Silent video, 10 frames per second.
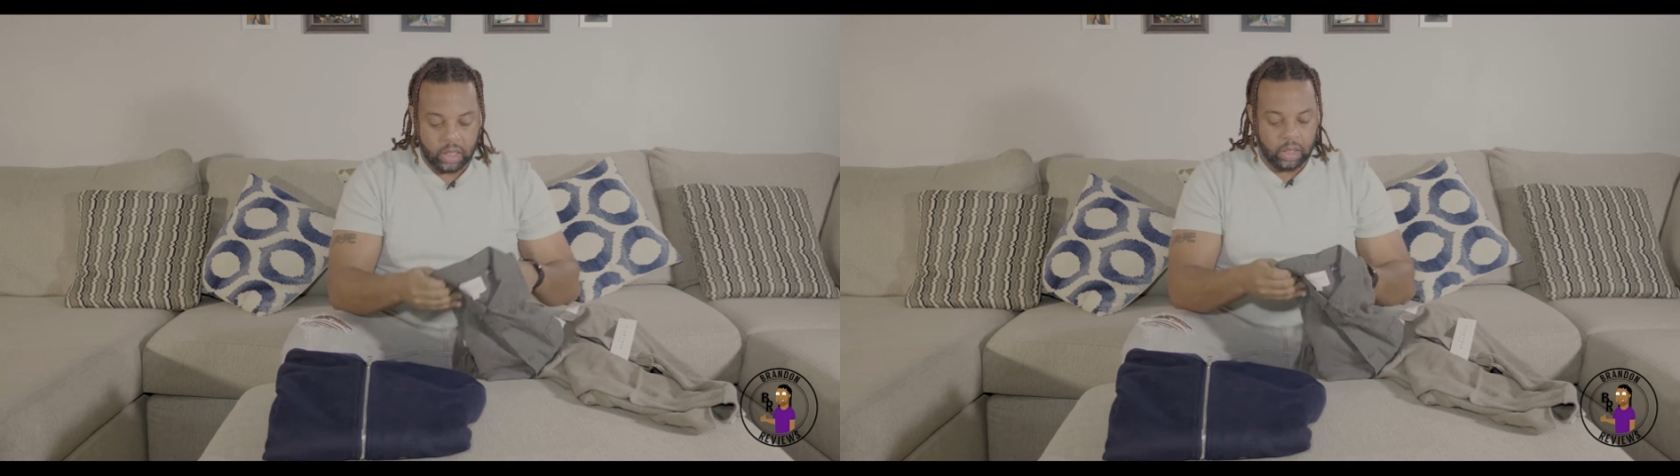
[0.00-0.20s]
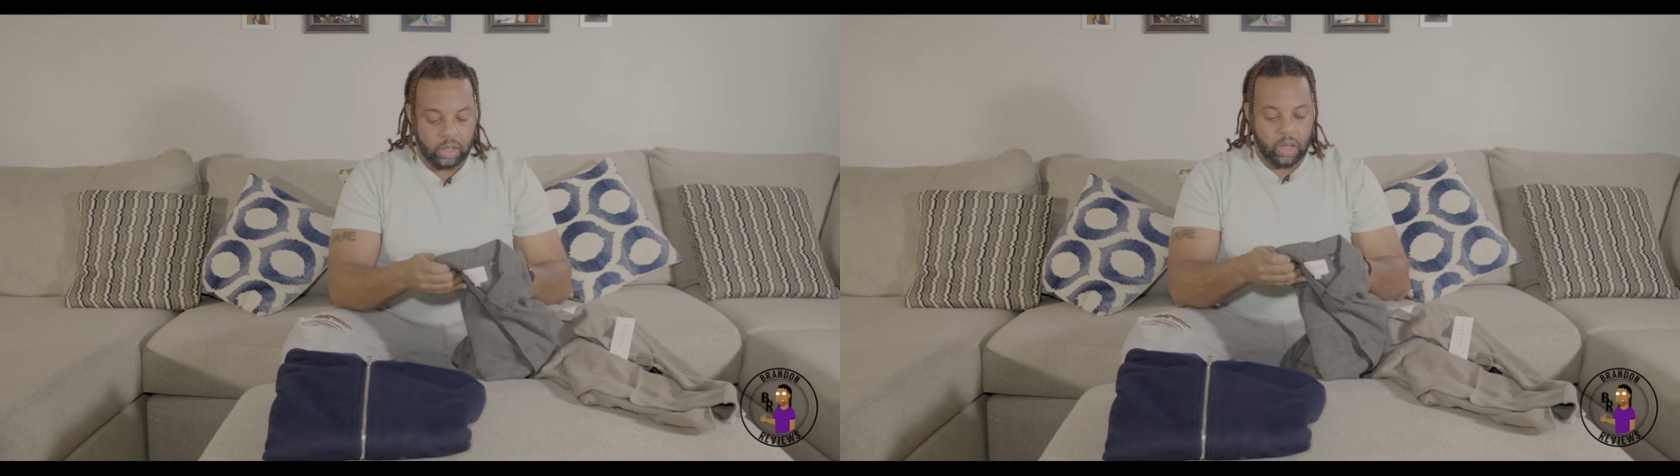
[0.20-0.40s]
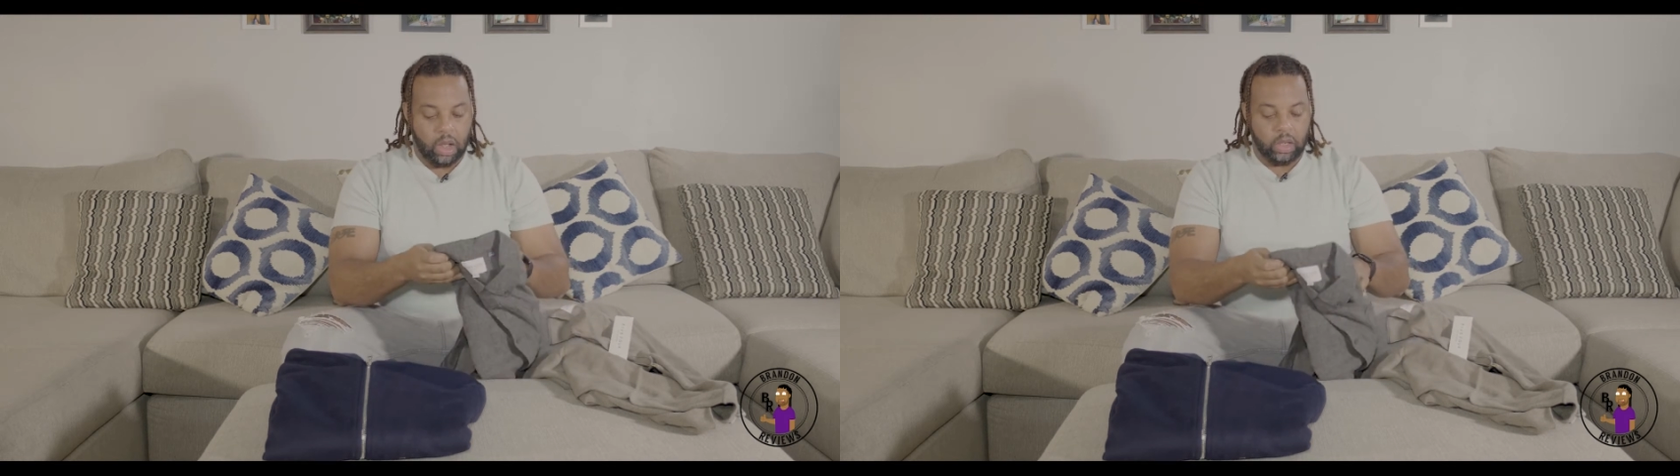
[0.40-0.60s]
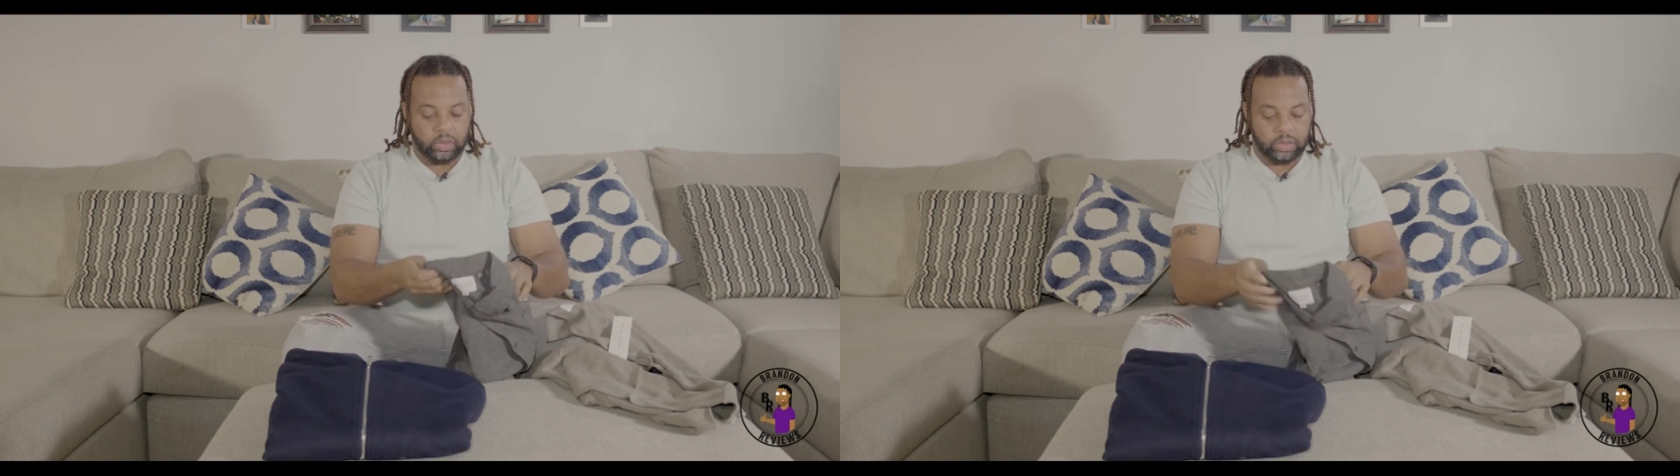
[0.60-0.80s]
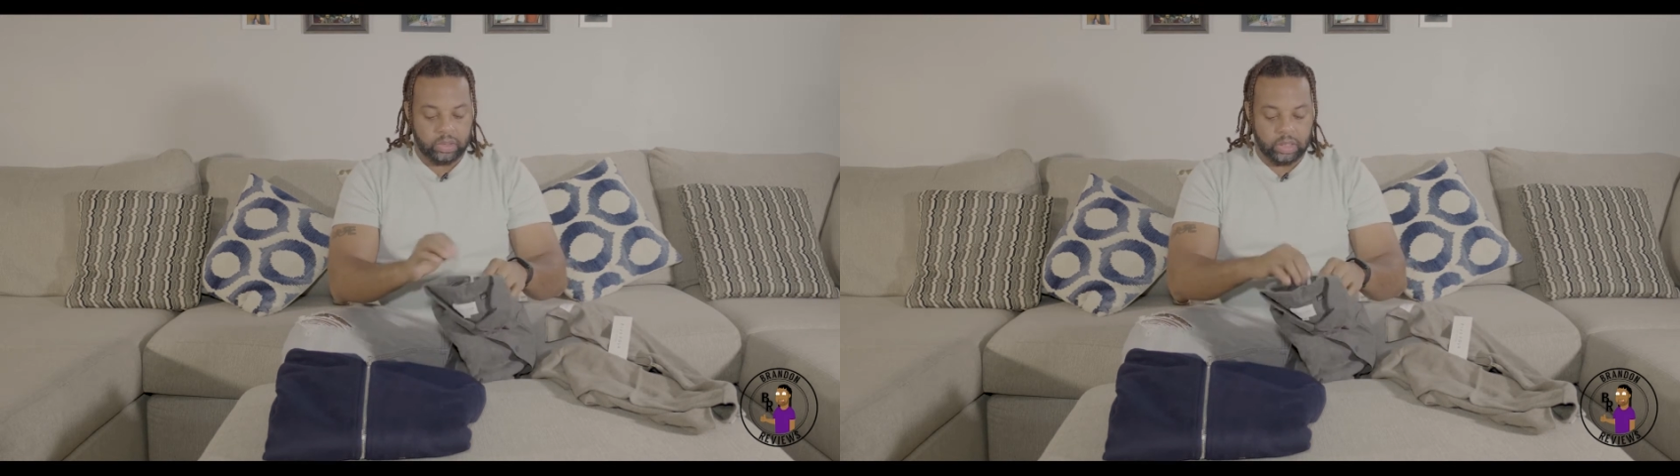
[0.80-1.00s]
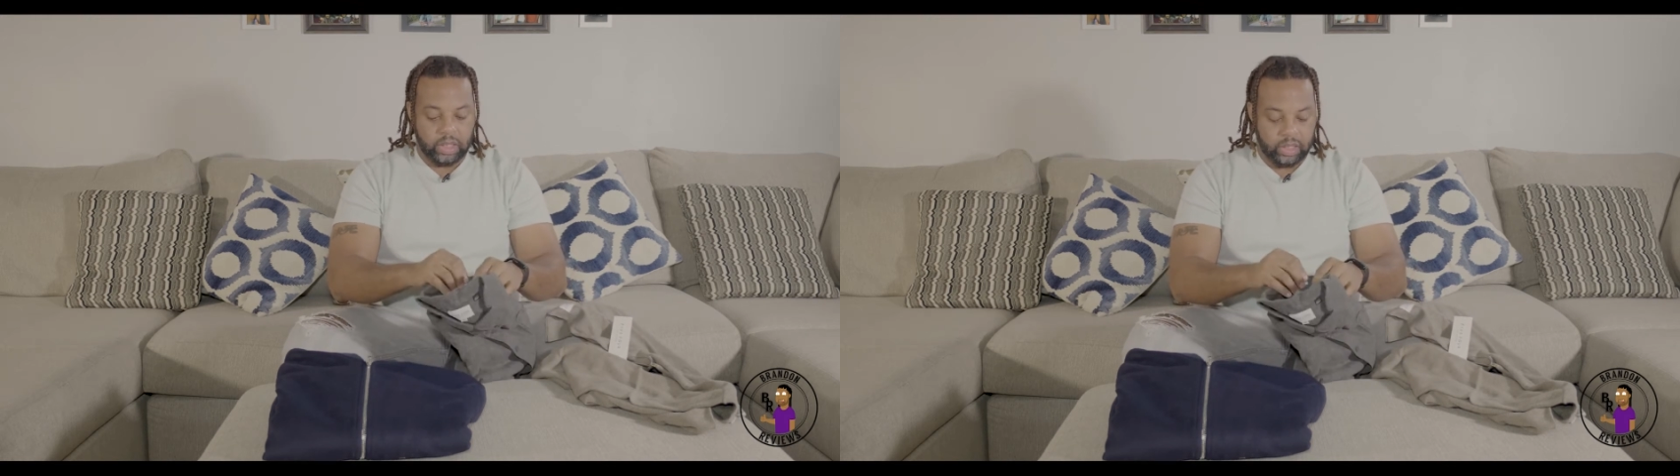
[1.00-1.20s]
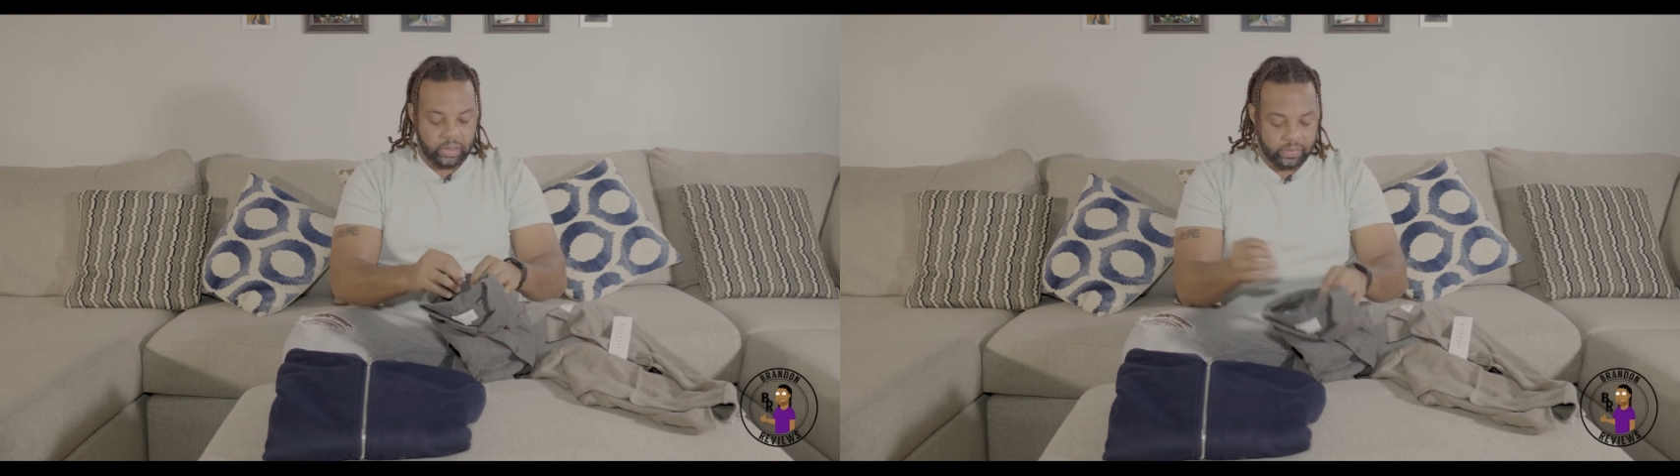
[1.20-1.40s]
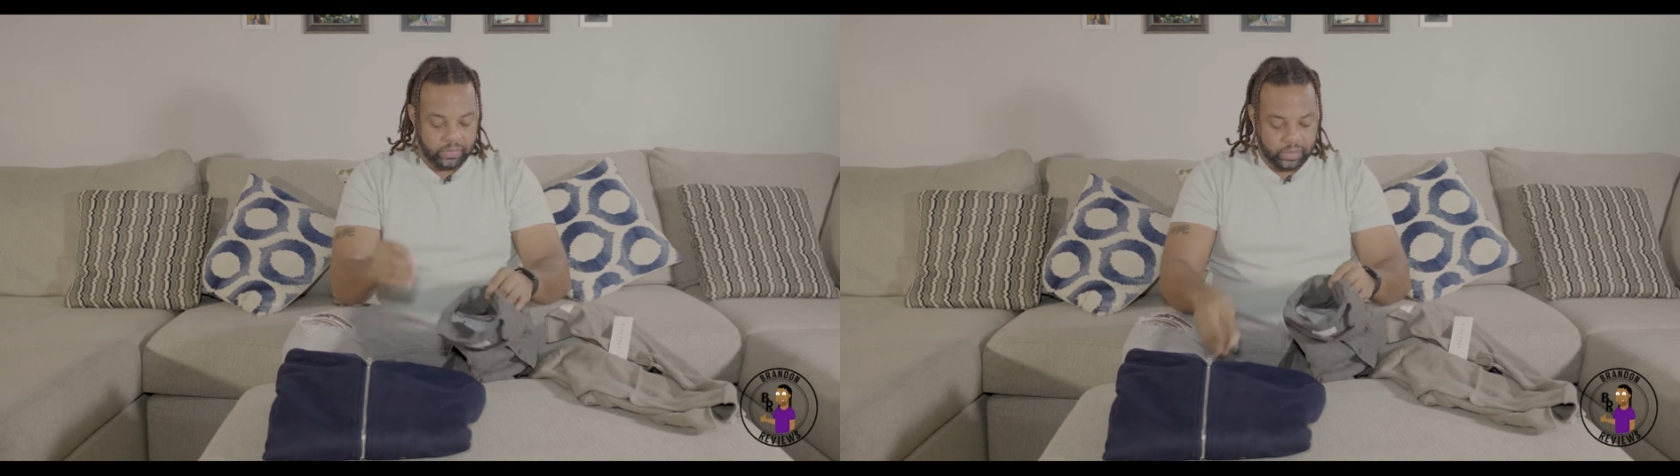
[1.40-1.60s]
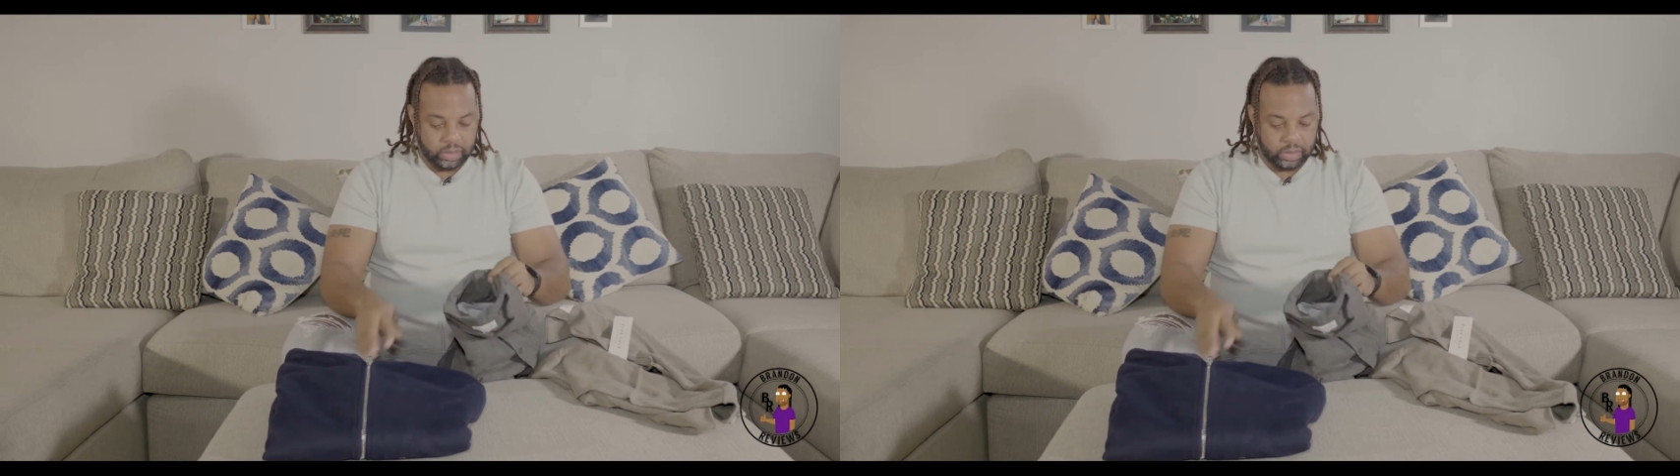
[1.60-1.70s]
long sleeve